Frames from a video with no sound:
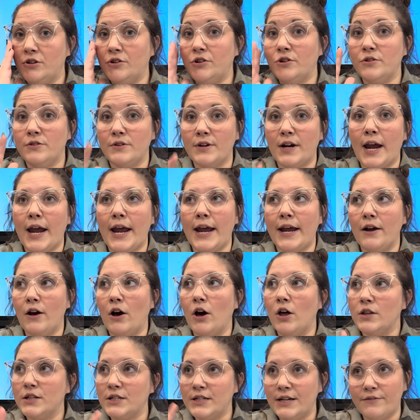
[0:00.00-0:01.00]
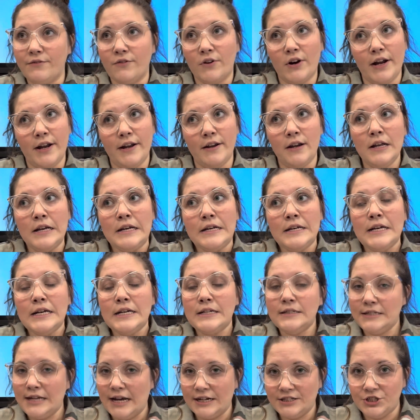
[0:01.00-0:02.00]
create all the different
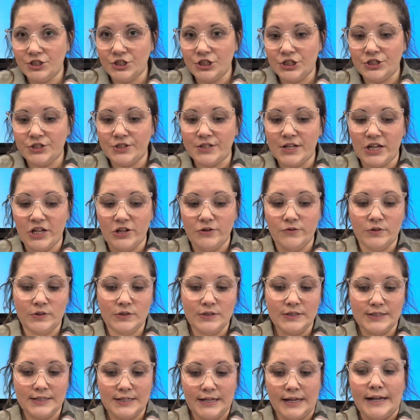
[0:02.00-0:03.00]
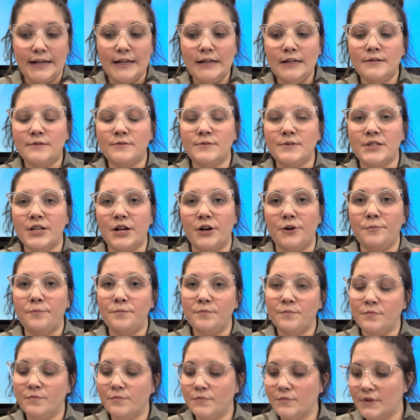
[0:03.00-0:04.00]
textures that you will see. So
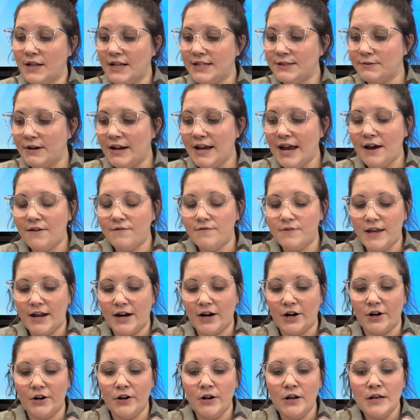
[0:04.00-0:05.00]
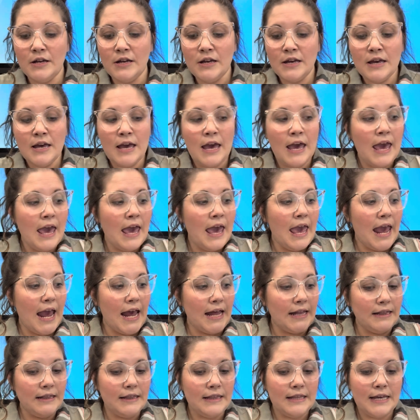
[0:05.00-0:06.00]
that's what I have there.
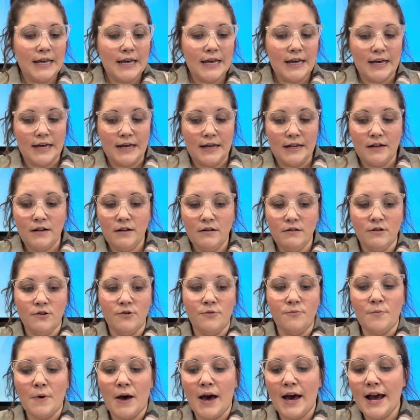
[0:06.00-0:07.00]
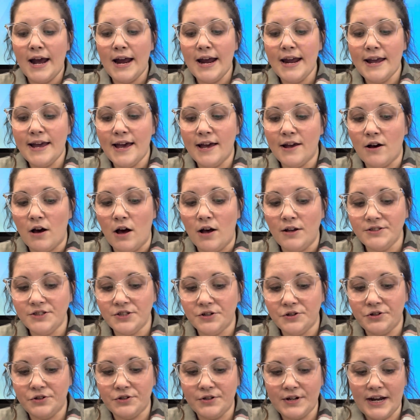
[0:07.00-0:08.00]
And then I
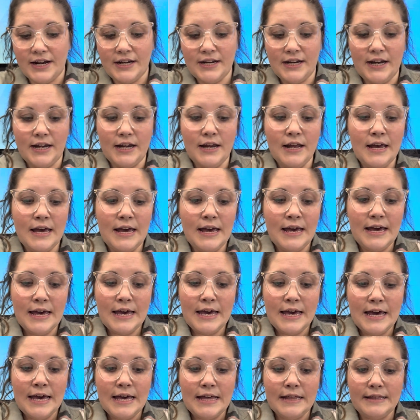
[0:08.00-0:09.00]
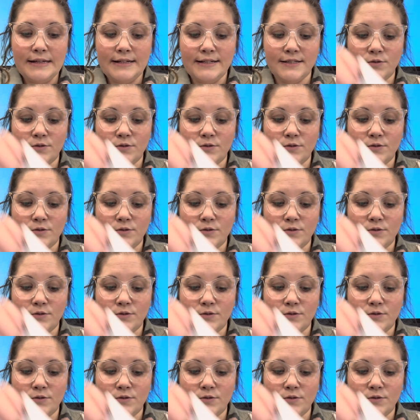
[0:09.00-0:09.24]
also created these